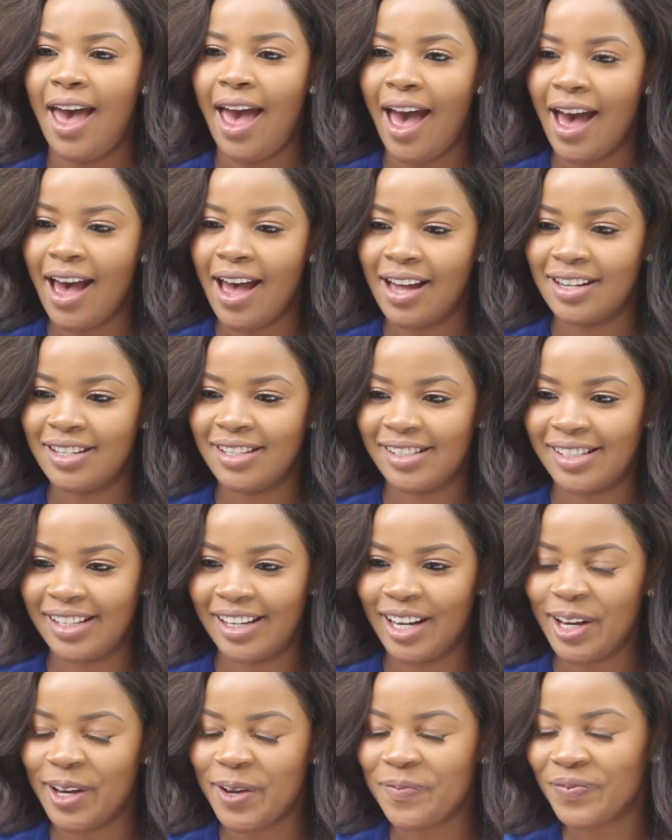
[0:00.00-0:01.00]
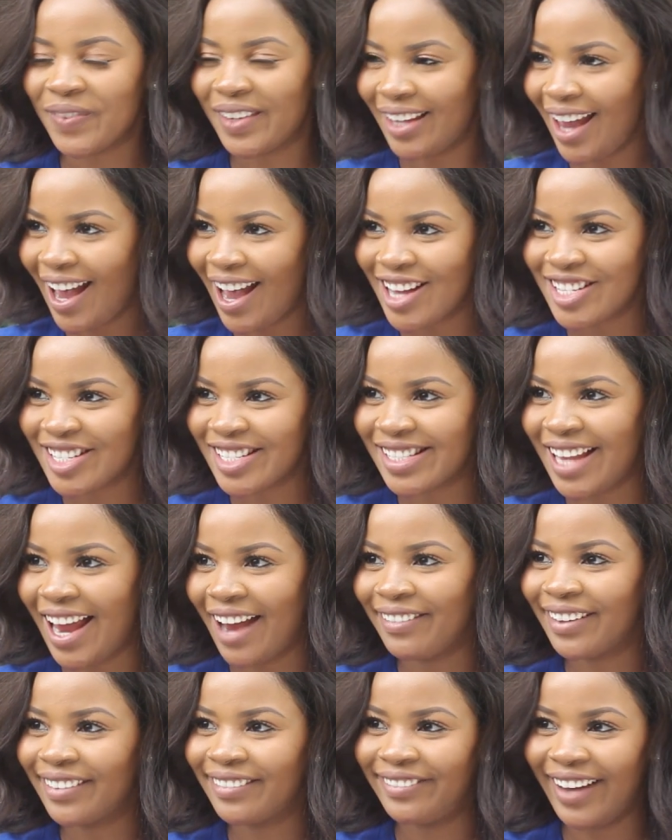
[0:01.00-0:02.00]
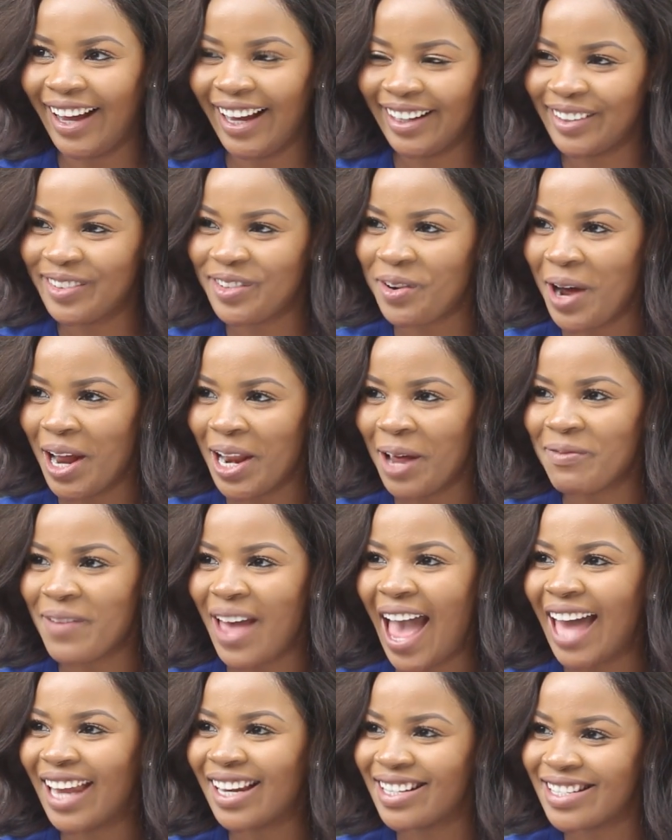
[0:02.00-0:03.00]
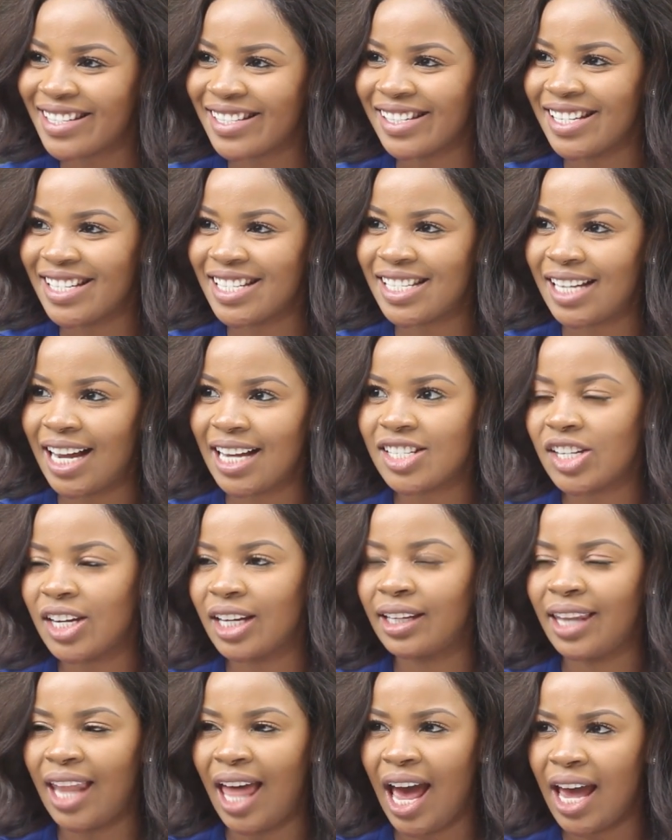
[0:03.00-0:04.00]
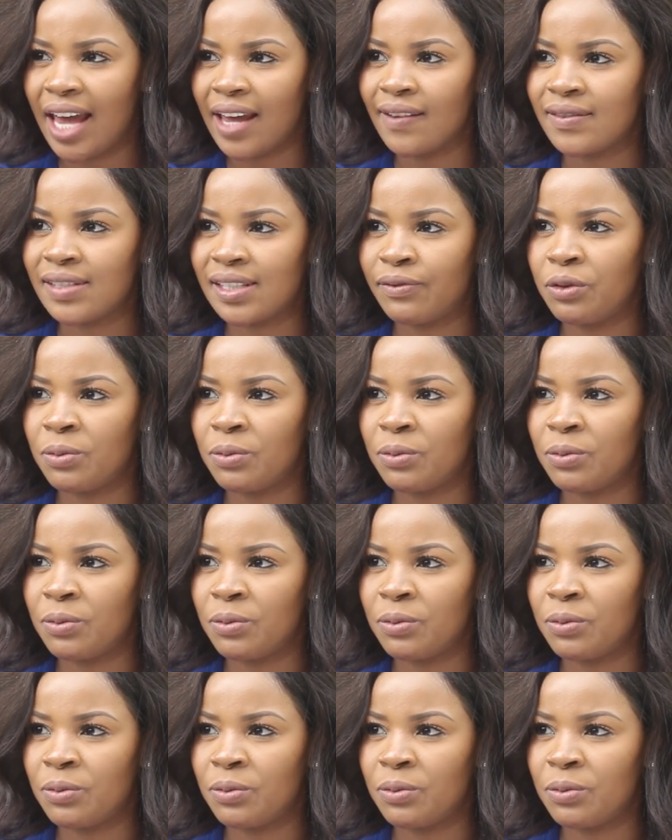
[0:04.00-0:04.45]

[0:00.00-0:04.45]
And um, yeah, just having fun while I'm at it and touching lives.